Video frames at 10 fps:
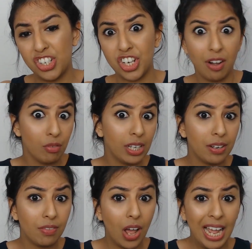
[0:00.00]
general
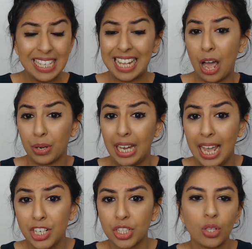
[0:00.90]
advice,
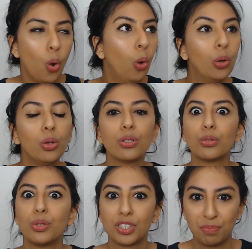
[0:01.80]
calculations, all
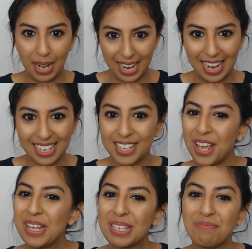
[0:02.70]
sorts of playlists.
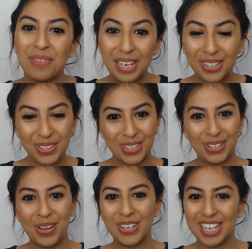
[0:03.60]
So make sure to
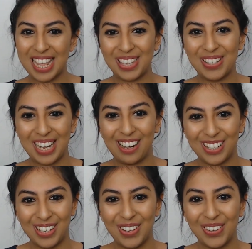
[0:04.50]
go and check those
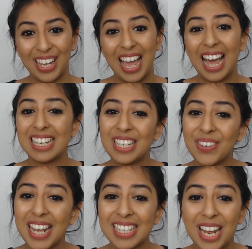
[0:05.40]
out too.
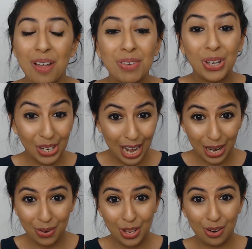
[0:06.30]
Until next time, good
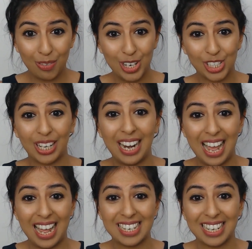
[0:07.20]
luck with your revision
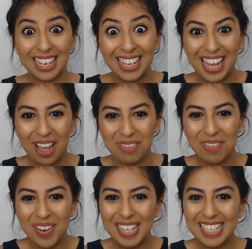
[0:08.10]
and happy
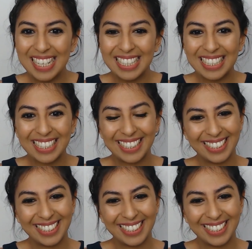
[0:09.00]
revisings.